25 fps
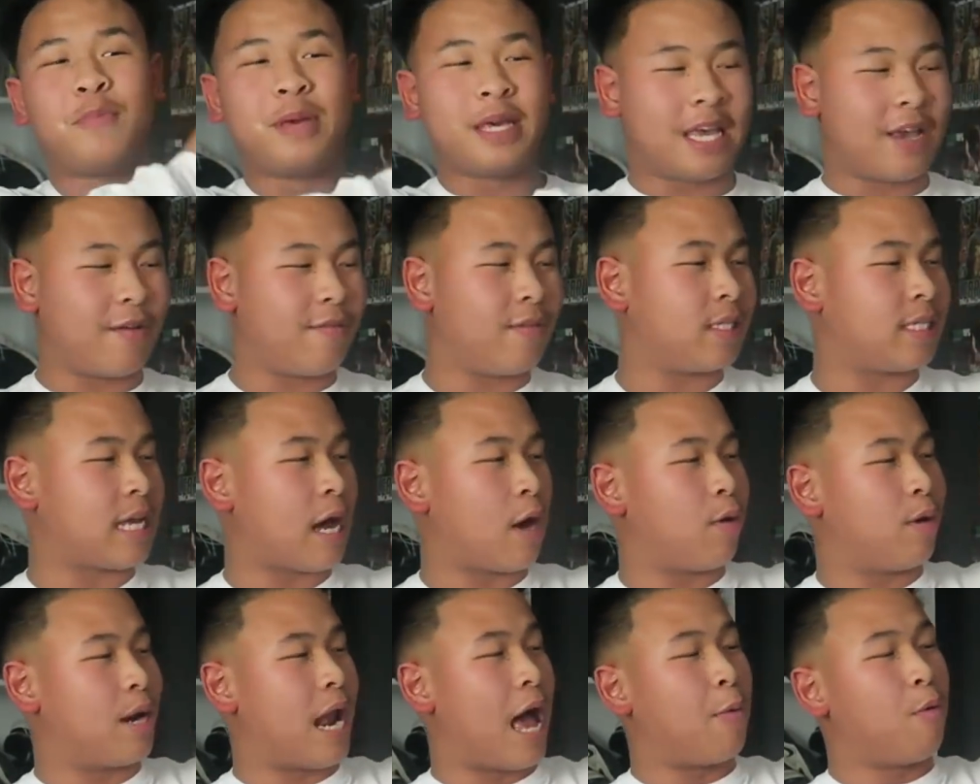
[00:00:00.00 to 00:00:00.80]
be giving this
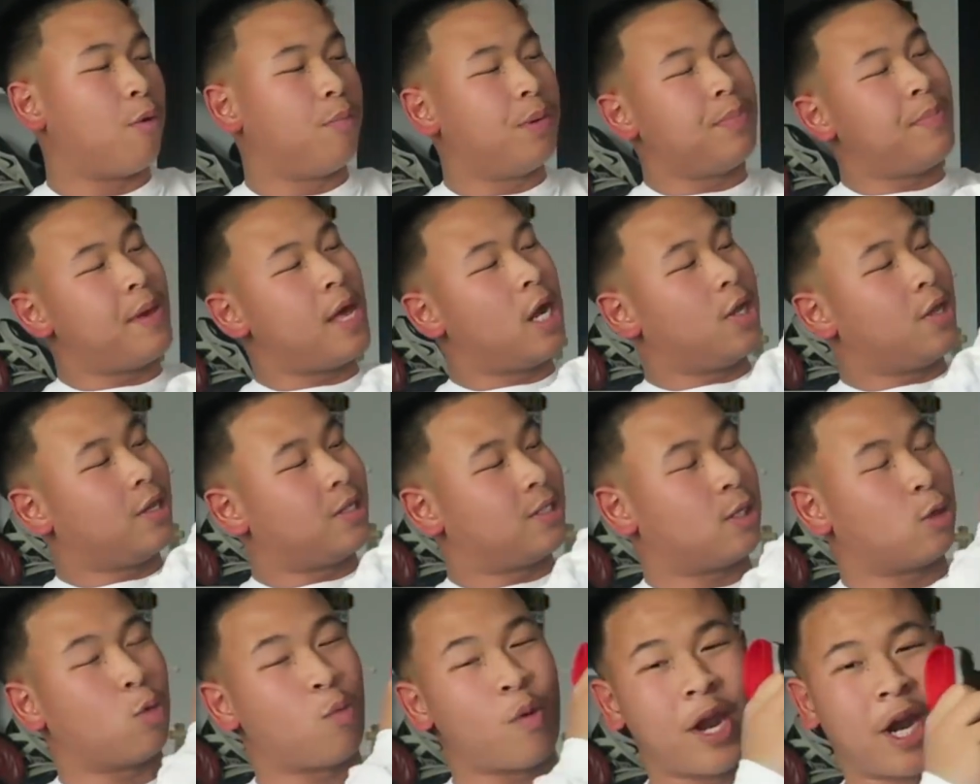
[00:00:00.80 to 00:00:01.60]
out and I will be mailing
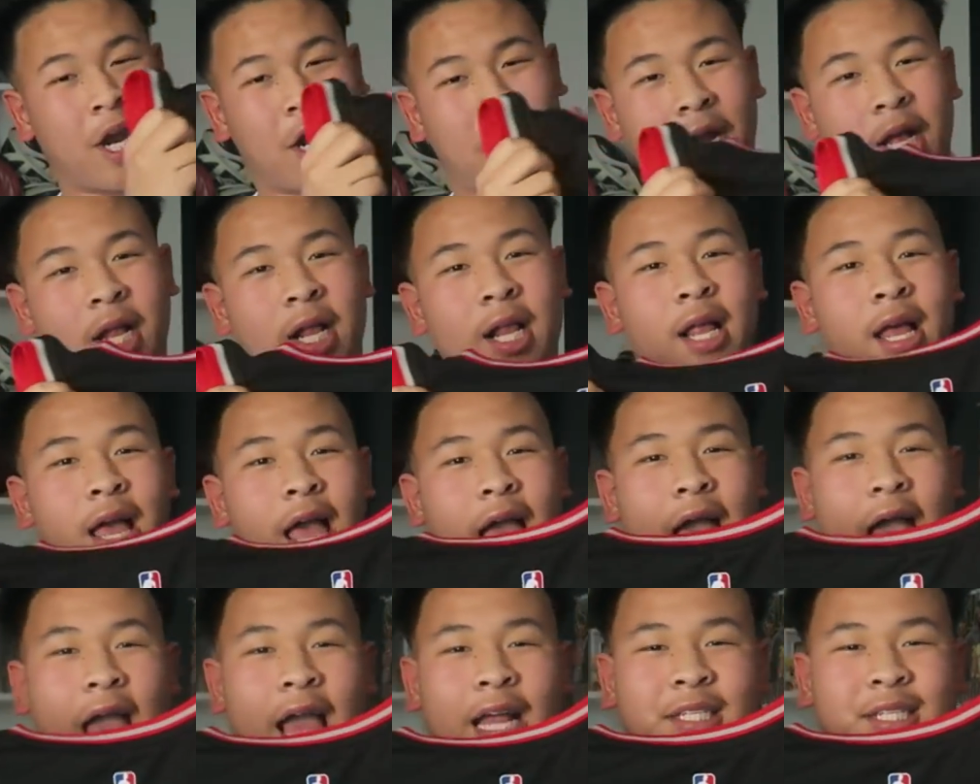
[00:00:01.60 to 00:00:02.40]
this to the winner.
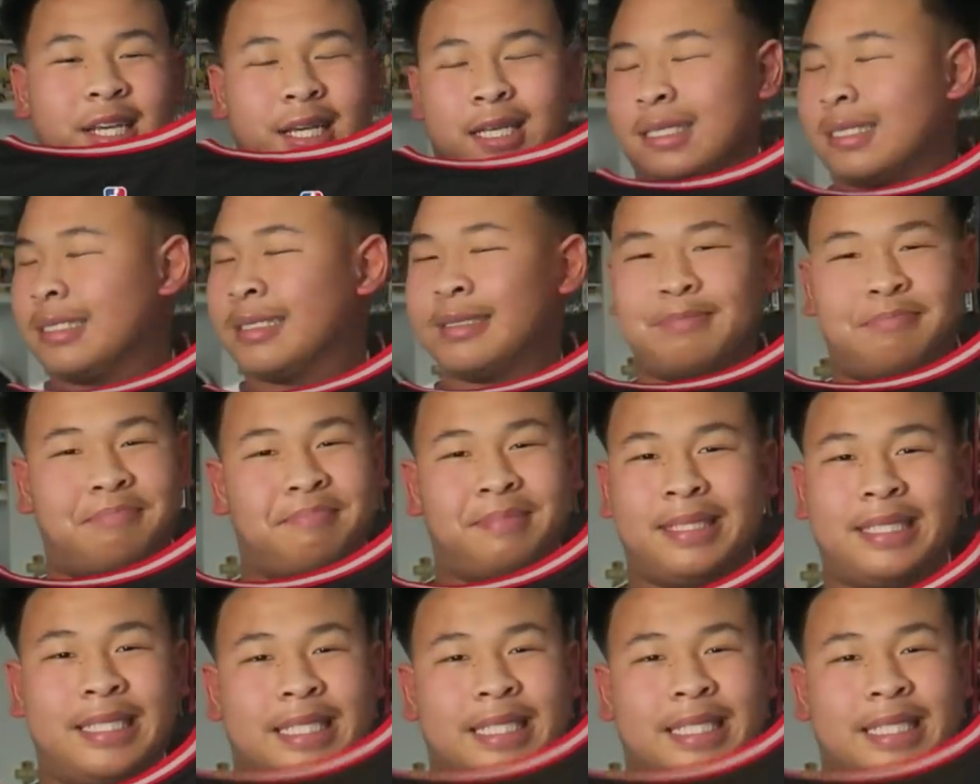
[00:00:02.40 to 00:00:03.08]
And just,